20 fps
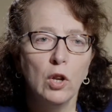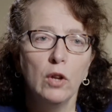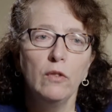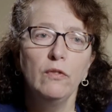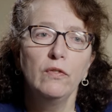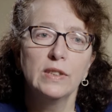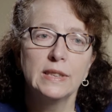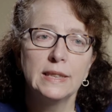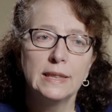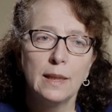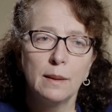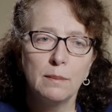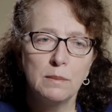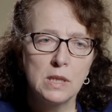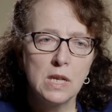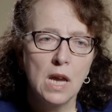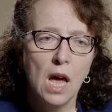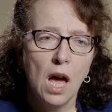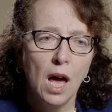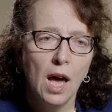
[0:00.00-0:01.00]
known for some
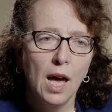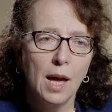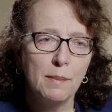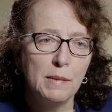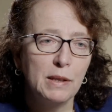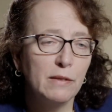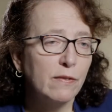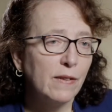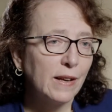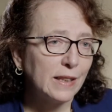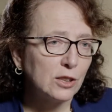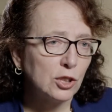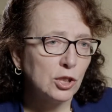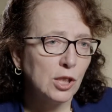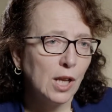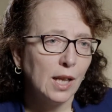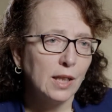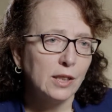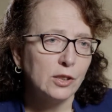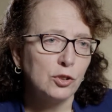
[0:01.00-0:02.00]
time, in fact
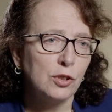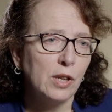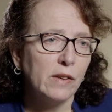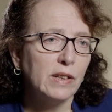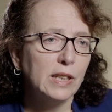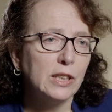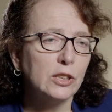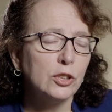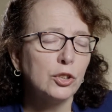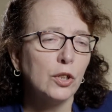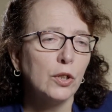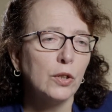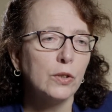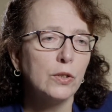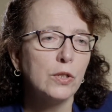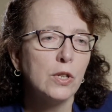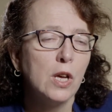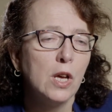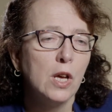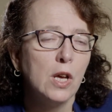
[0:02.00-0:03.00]
Charlotte Dravet
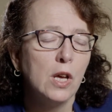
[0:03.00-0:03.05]
showed,